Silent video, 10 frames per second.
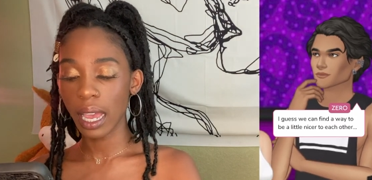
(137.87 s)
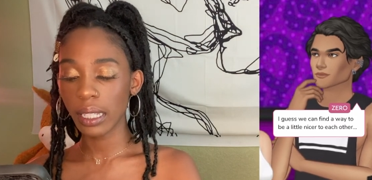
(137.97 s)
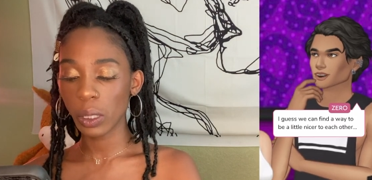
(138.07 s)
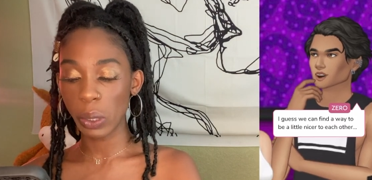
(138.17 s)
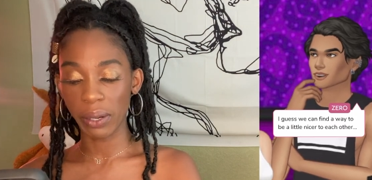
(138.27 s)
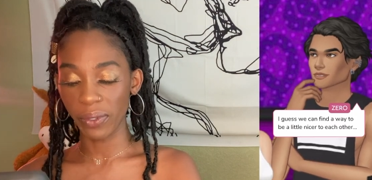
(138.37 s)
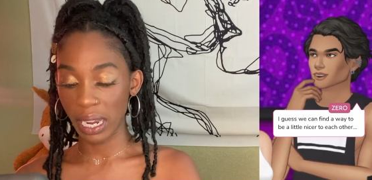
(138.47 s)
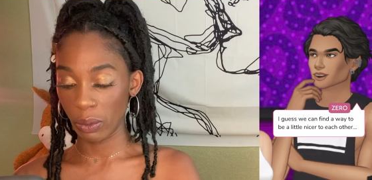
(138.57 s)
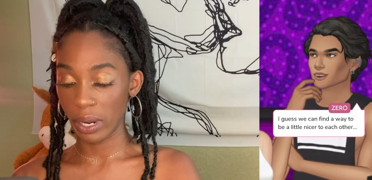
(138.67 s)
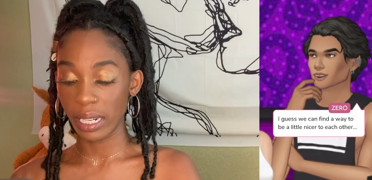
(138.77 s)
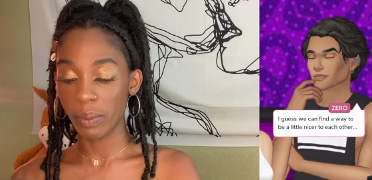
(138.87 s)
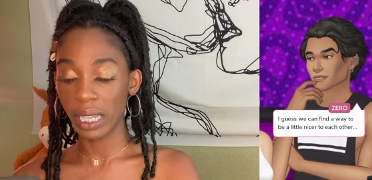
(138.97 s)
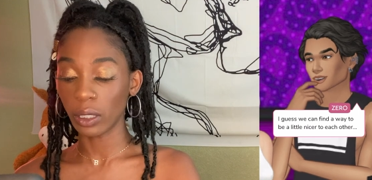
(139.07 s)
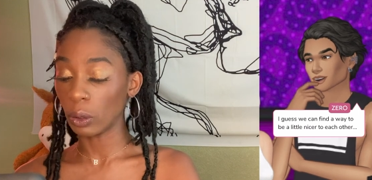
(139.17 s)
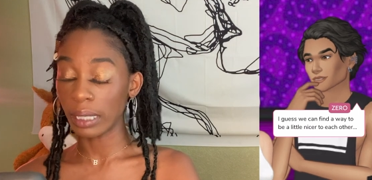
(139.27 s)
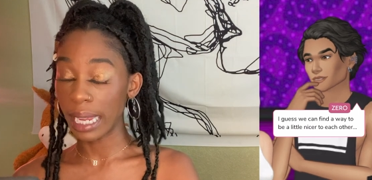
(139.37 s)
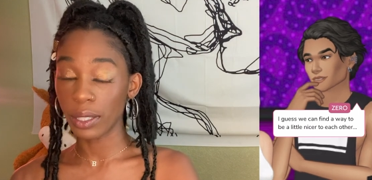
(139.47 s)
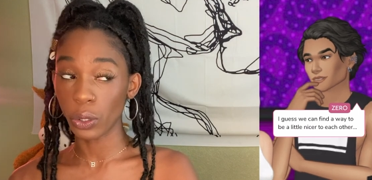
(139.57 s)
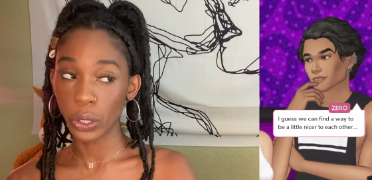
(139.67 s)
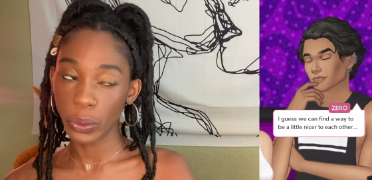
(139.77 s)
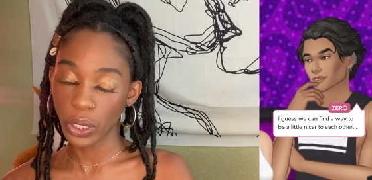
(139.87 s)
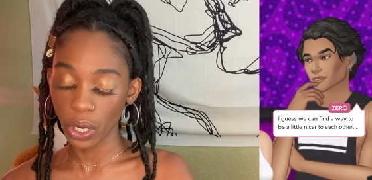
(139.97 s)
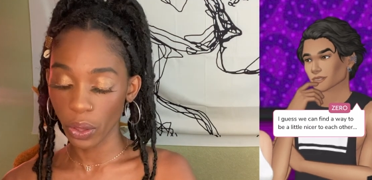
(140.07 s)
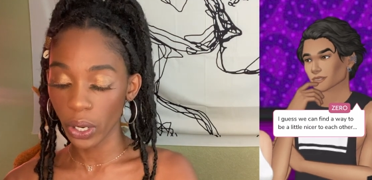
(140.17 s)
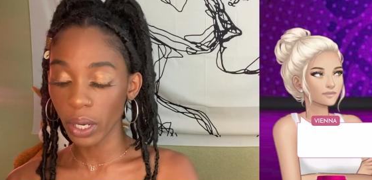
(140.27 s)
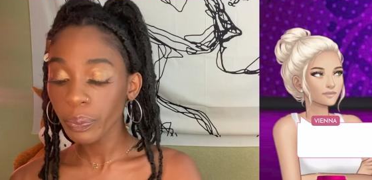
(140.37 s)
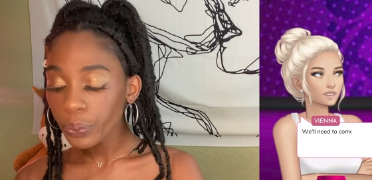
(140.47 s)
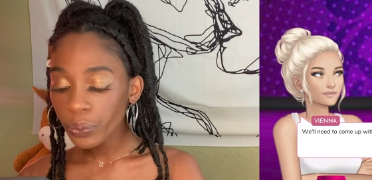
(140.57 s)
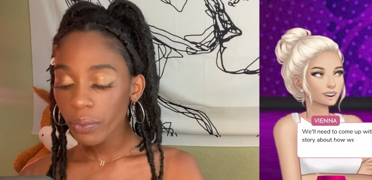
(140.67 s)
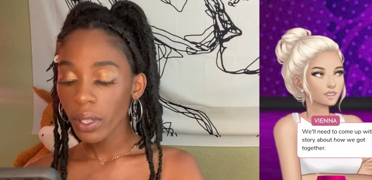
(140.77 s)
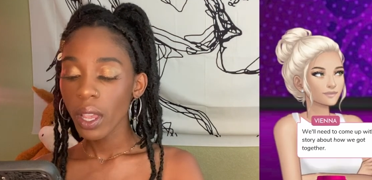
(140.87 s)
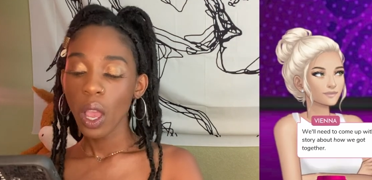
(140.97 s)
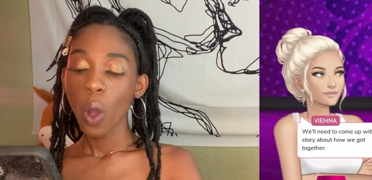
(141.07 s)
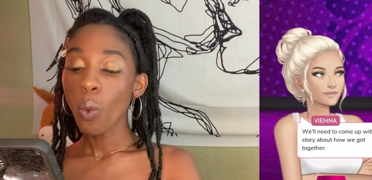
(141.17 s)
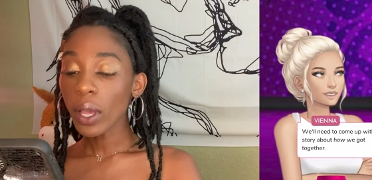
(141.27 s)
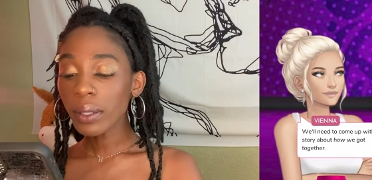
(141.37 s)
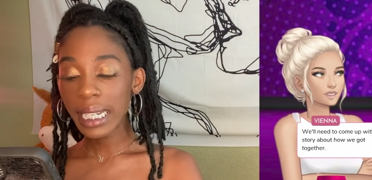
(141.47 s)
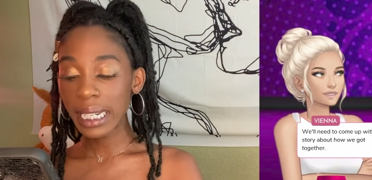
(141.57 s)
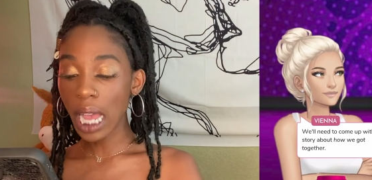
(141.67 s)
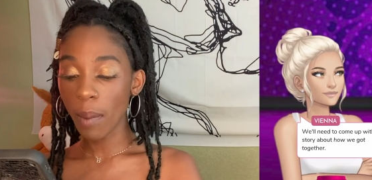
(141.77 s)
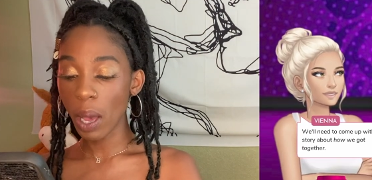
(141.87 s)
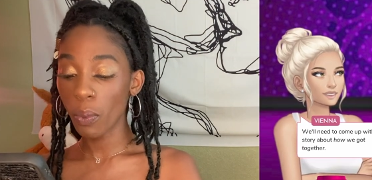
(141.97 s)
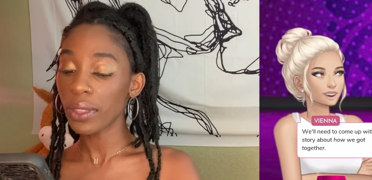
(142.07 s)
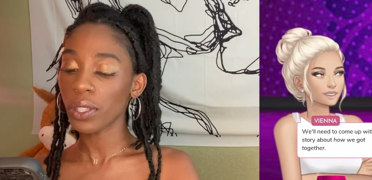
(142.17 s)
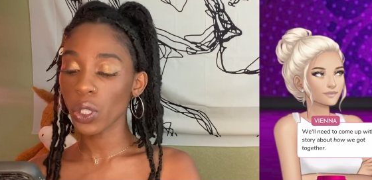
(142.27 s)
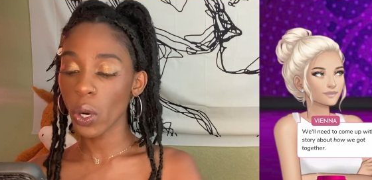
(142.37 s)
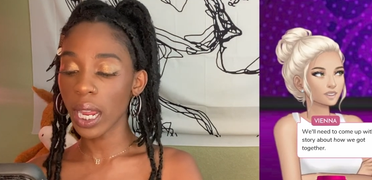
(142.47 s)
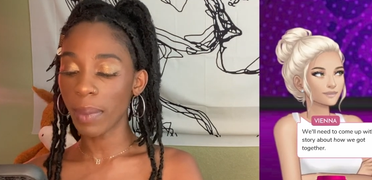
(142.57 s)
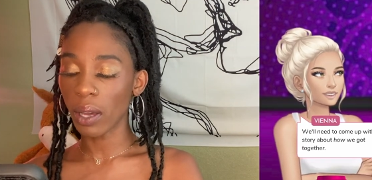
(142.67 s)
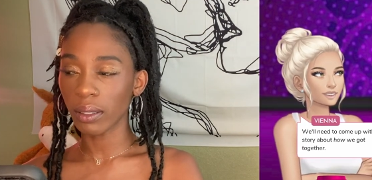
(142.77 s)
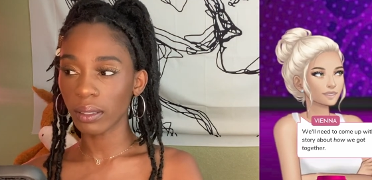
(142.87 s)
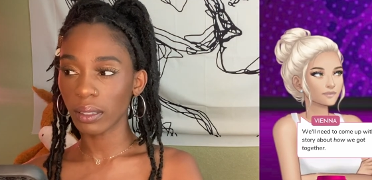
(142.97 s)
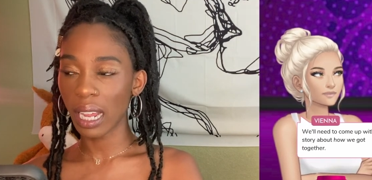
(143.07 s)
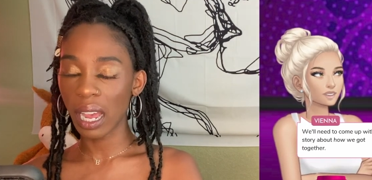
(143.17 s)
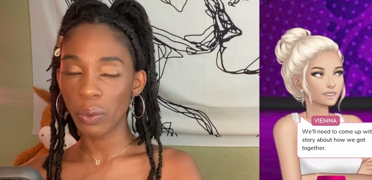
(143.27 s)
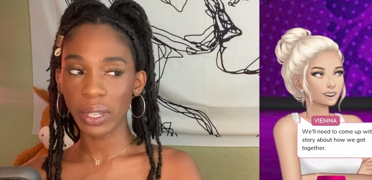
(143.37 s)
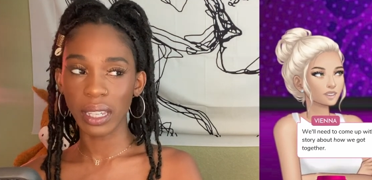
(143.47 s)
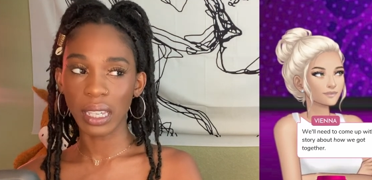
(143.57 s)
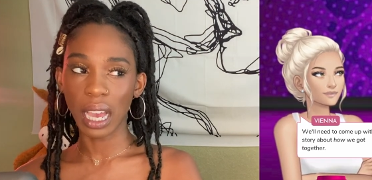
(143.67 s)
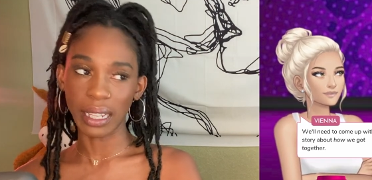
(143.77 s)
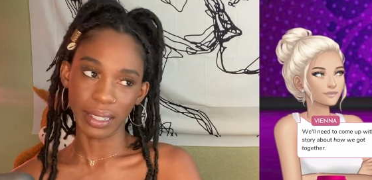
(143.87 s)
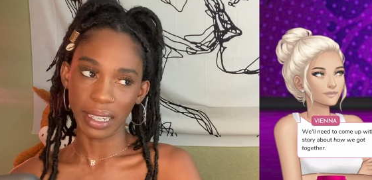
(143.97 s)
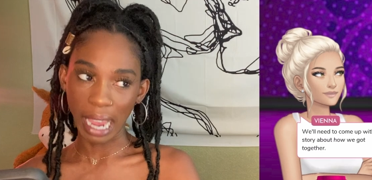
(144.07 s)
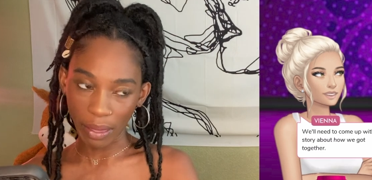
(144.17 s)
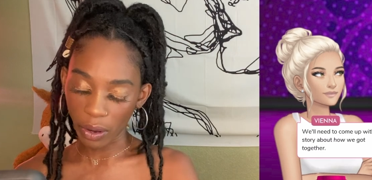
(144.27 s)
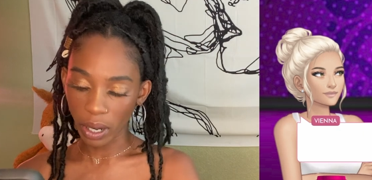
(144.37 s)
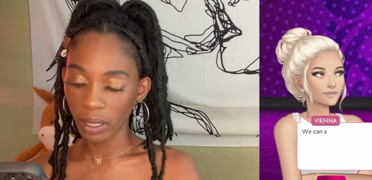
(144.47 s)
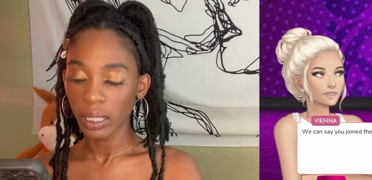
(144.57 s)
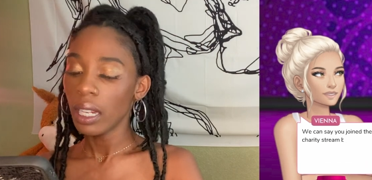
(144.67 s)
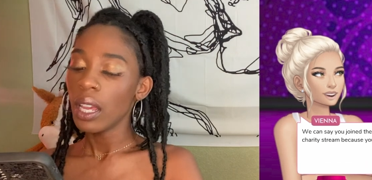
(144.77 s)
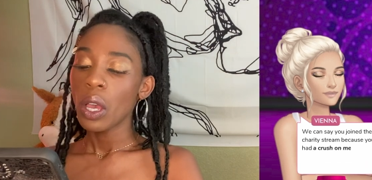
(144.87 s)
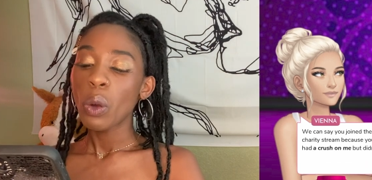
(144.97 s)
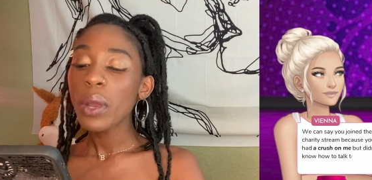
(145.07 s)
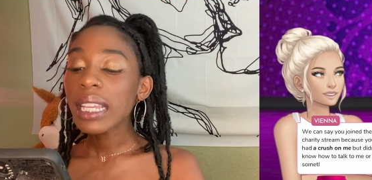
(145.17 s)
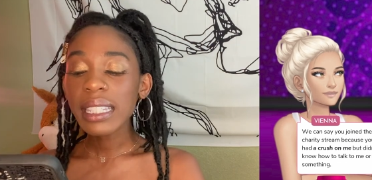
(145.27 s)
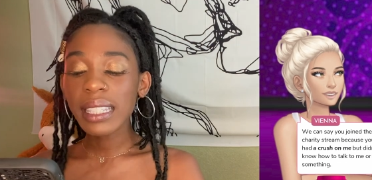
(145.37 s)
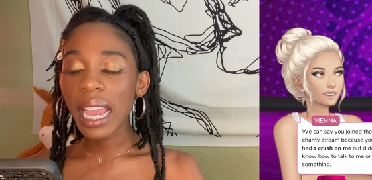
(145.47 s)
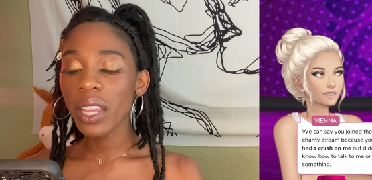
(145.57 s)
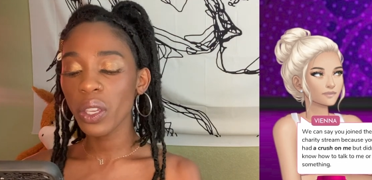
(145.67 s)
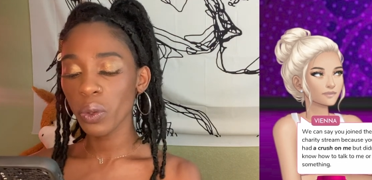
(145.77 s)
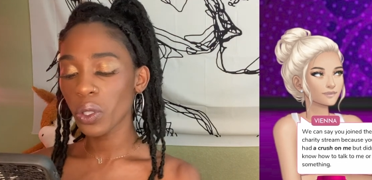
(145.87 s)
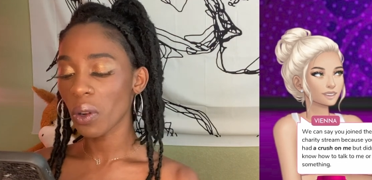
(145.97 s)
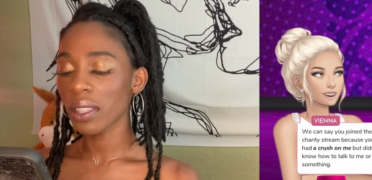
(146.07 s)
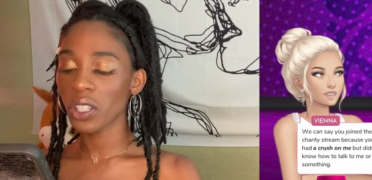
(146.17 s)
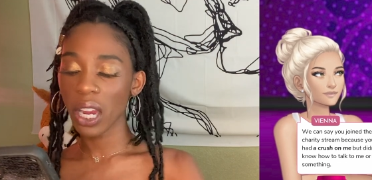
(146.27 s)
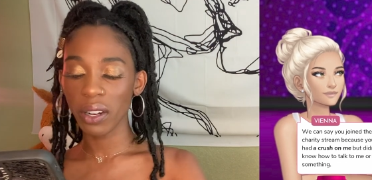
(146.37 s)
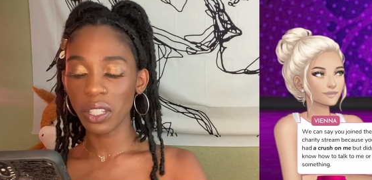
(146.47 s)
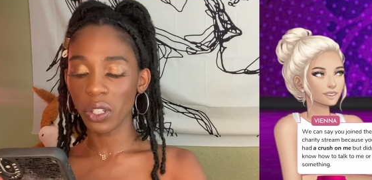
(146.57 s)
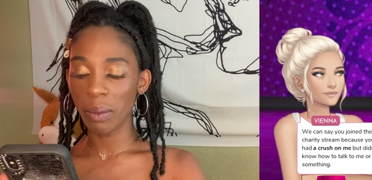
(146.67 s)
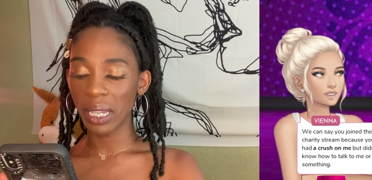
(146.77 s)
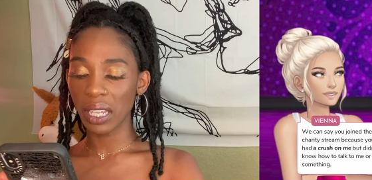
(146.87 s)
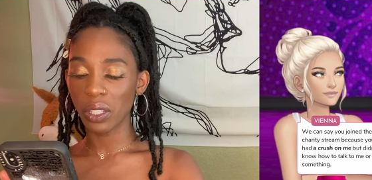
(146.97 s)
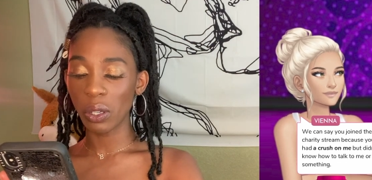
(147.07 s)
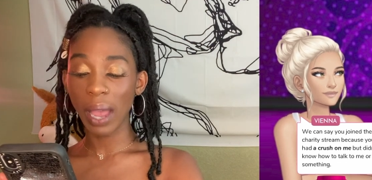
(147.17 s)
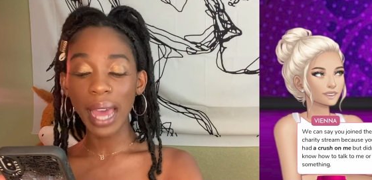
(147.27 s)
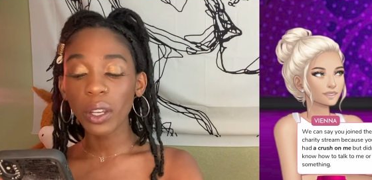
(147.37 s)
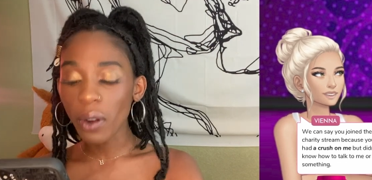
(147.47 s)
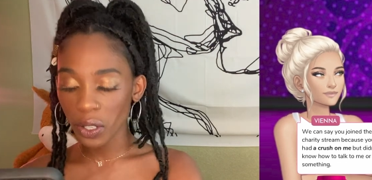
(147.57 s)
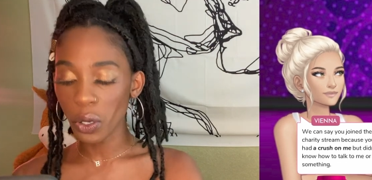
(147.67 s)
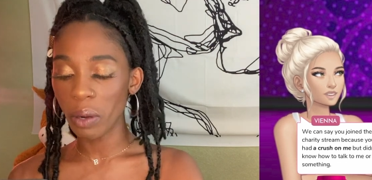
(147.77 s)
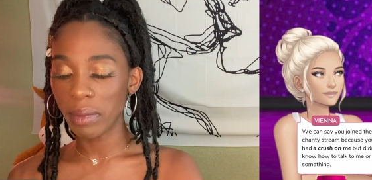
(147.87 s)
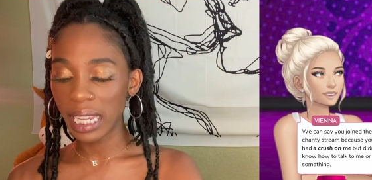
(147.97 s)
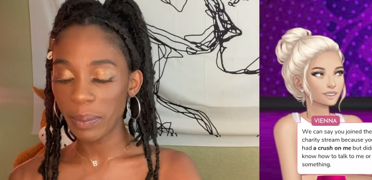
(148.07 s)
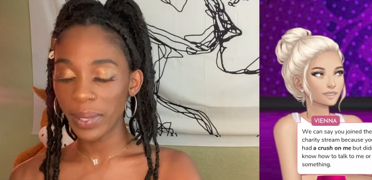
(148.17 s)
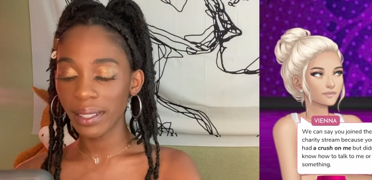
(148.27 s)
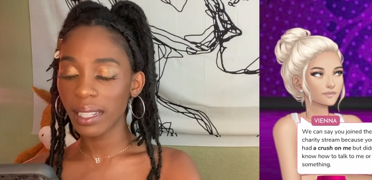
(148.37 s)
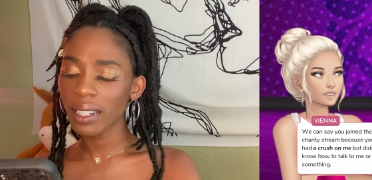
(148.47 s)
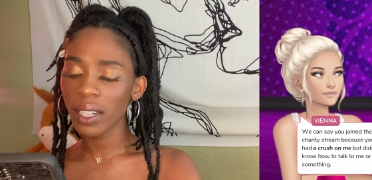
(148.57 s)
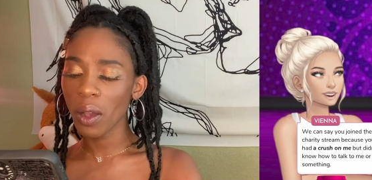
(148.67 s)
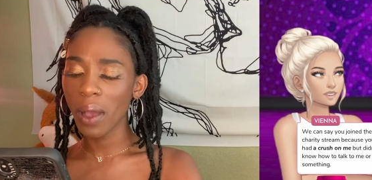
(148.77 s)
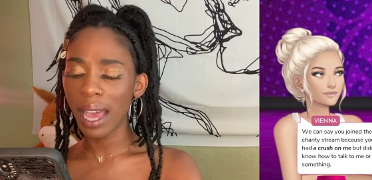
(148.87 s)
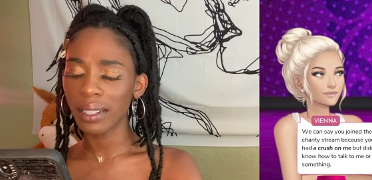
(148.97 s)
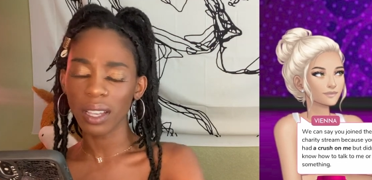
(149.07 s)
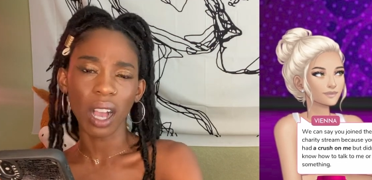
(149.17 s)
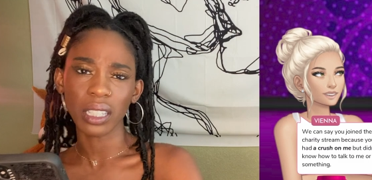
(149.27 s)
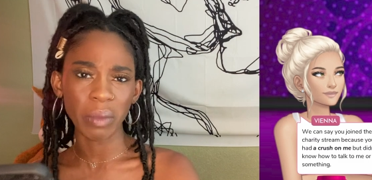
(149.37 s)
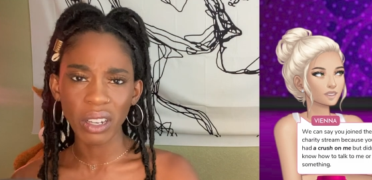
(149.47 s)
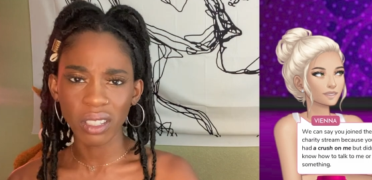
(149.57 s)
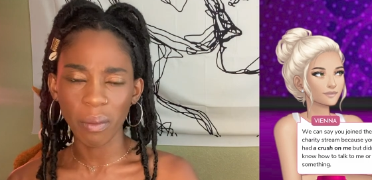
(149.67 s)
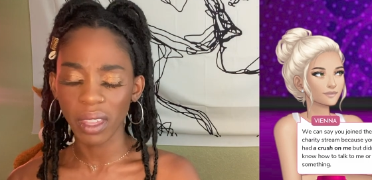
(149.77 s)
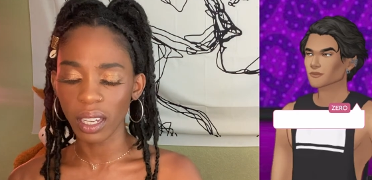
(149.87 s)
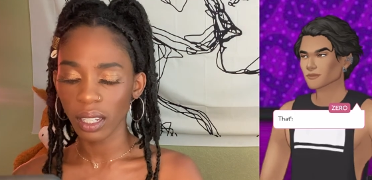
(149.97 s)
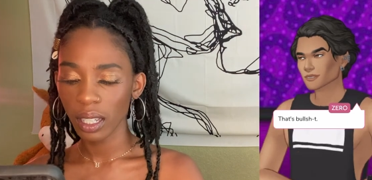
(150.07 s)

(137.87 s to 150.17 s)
Speaker 1: guess we can find a way to be a little nicer to each other. We'll need to come up with a story about how we got together. We can say you joined the charity stream because you had a crush on me, but didn't know how to talk to me or something.